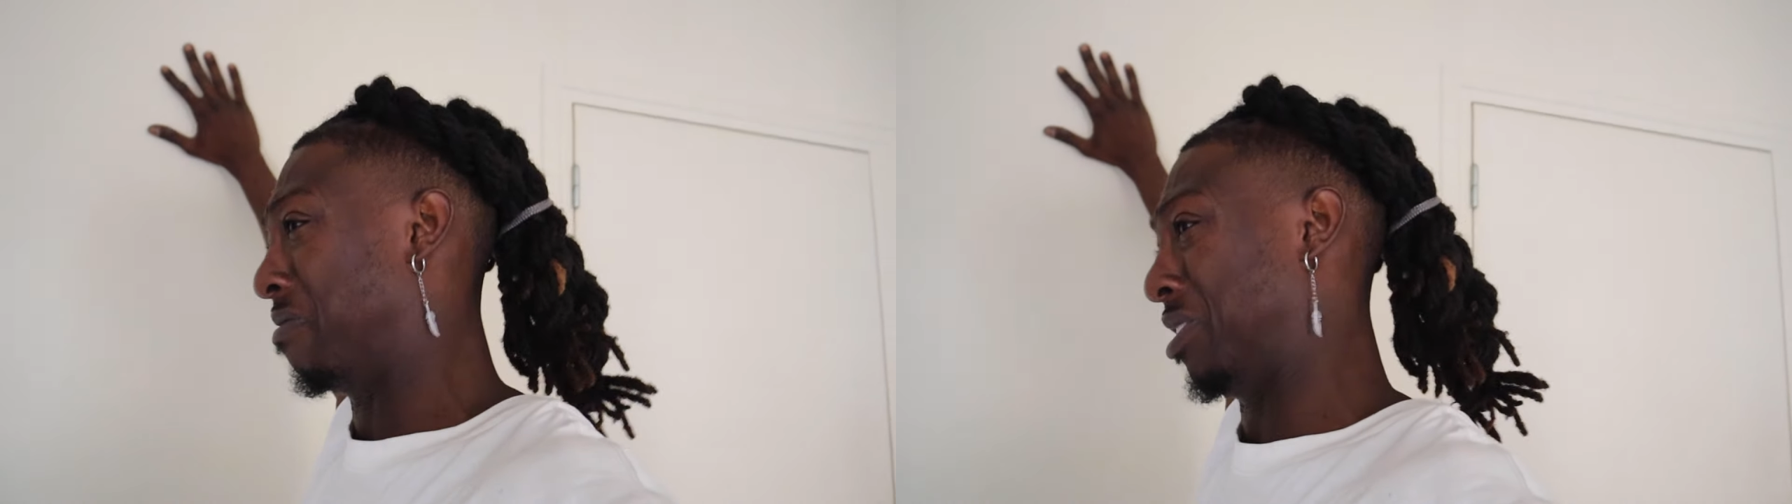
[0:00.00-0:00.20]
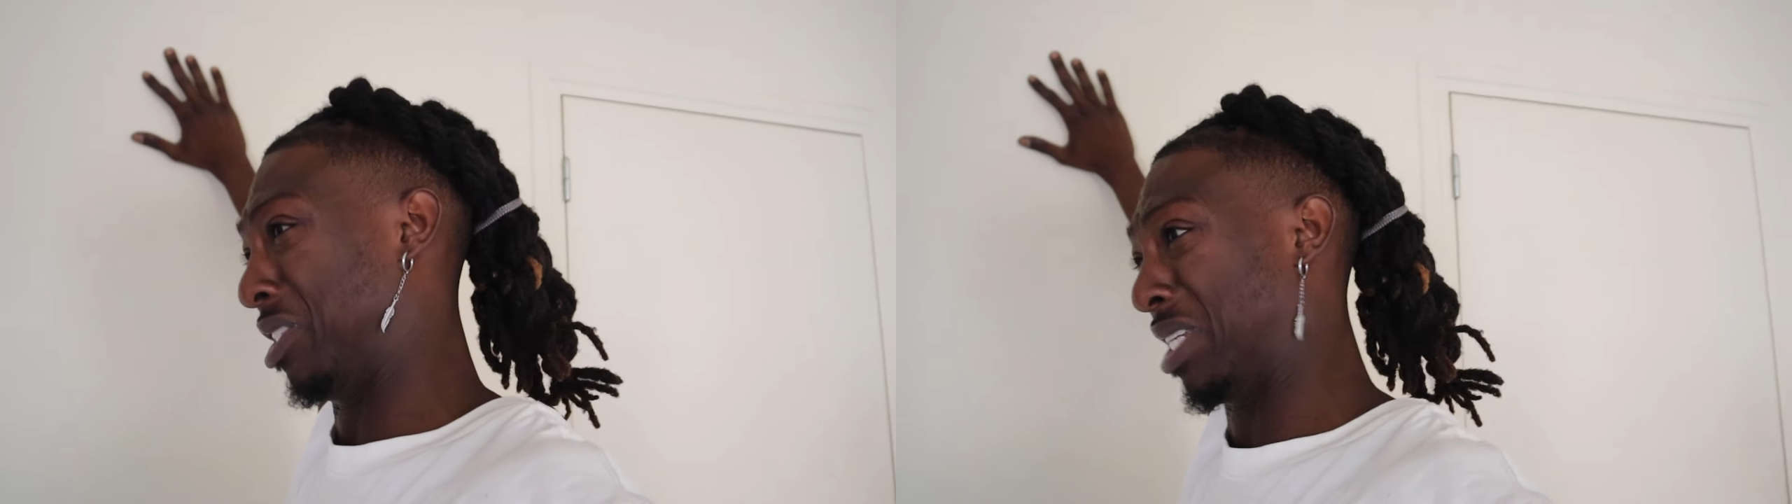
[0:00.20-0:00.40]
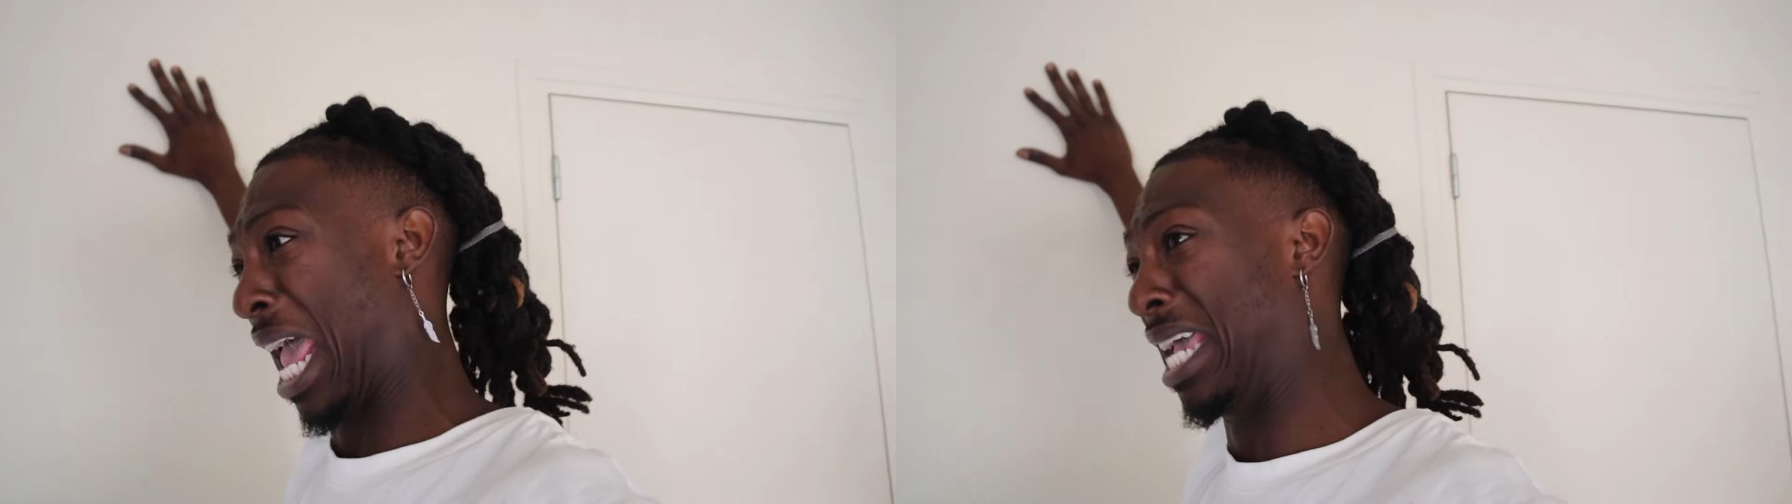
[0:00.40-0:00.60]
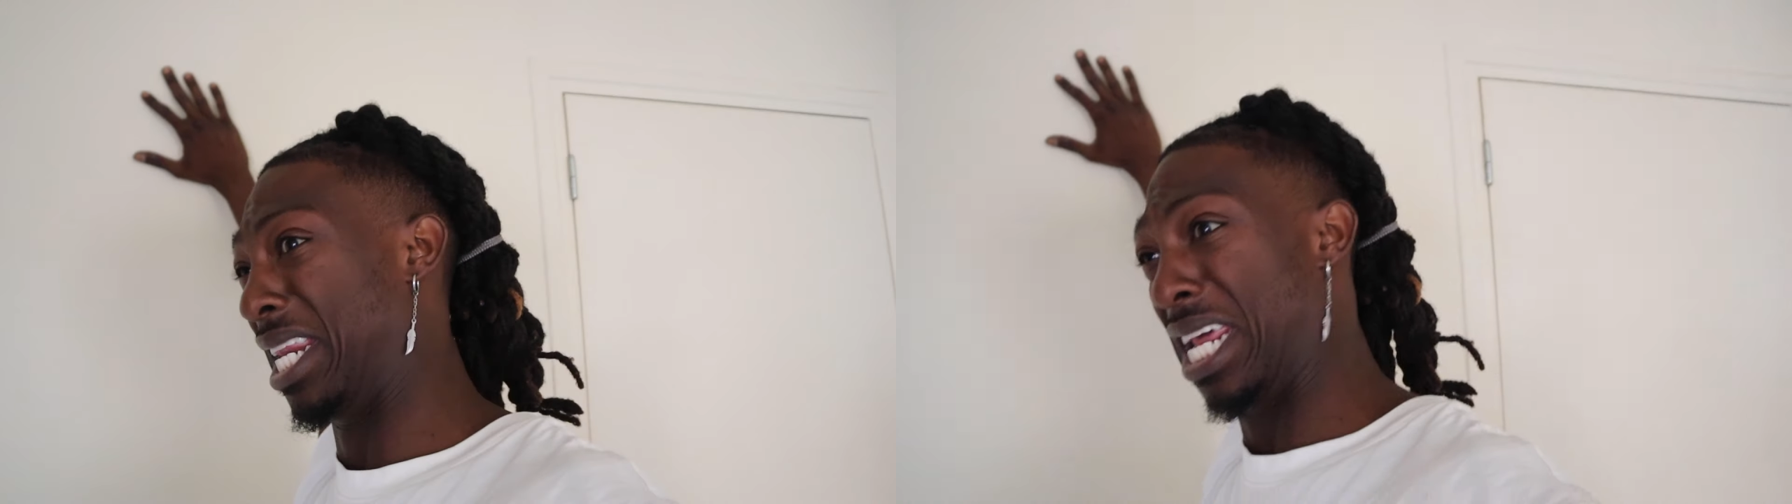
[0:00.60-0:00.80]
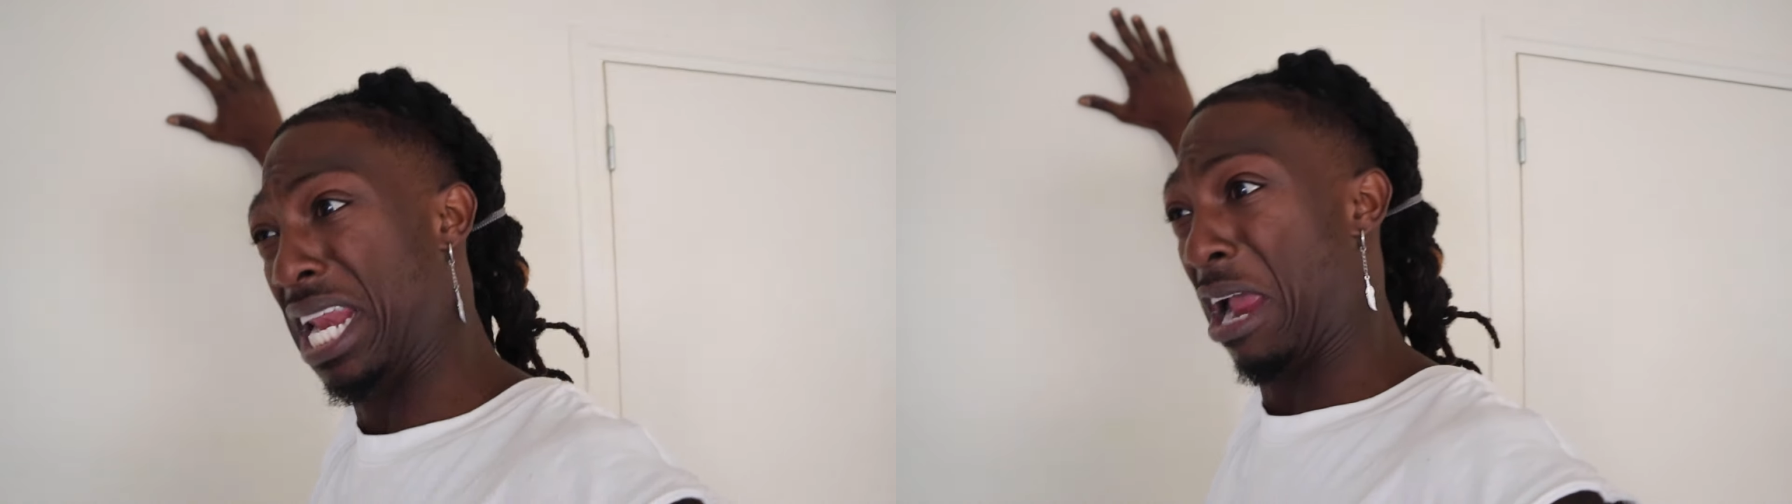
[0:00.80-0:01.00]
for just
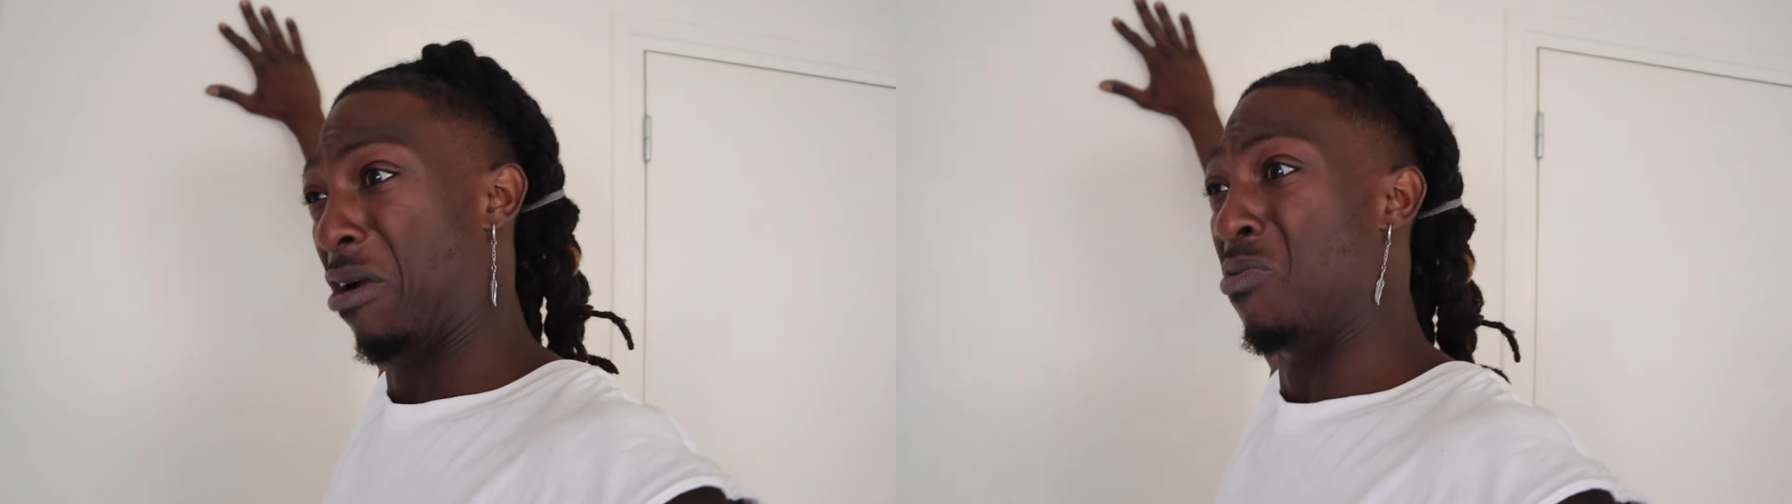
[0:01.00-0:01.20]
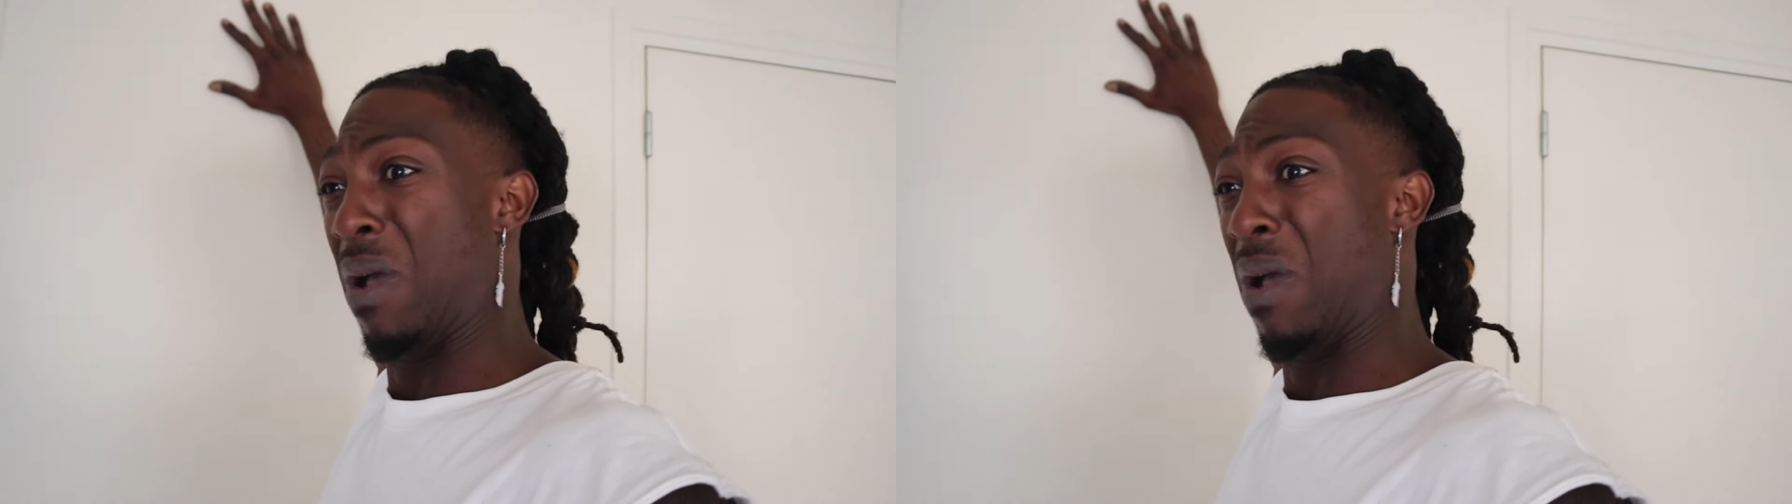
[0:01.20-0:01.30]
hanging in there,